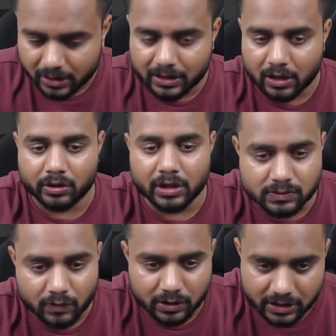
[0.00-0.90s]
Now here is
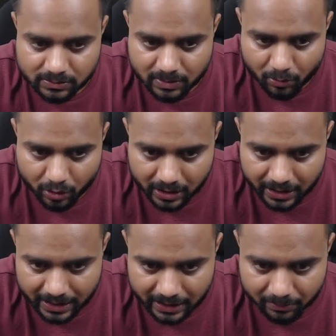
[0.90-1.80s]
what, here is my model
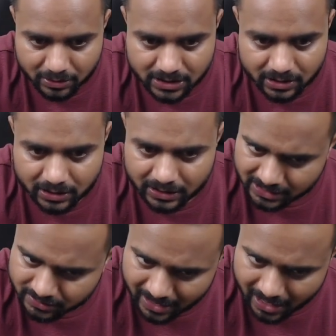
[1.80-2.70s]
LLM vision, here is
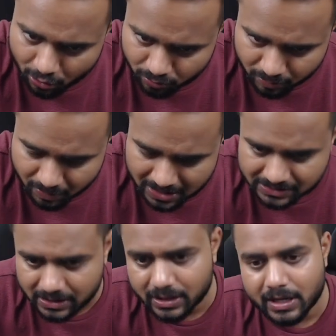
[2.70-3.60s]
my output
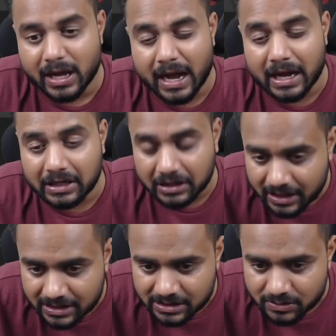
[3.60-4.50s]
parser, and here
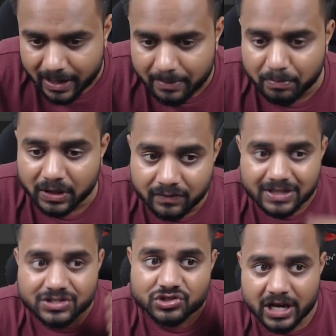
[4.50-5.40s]
is my previous
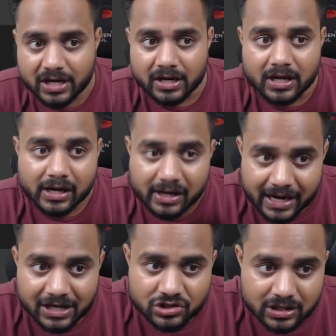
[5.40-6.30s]
chain,
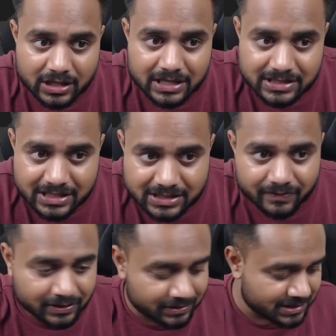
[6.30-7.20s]
red chain guys, this
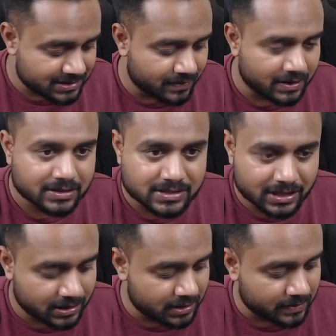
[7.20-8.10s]
one, see
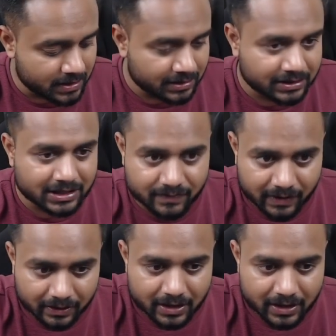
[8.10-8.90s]
here, this one.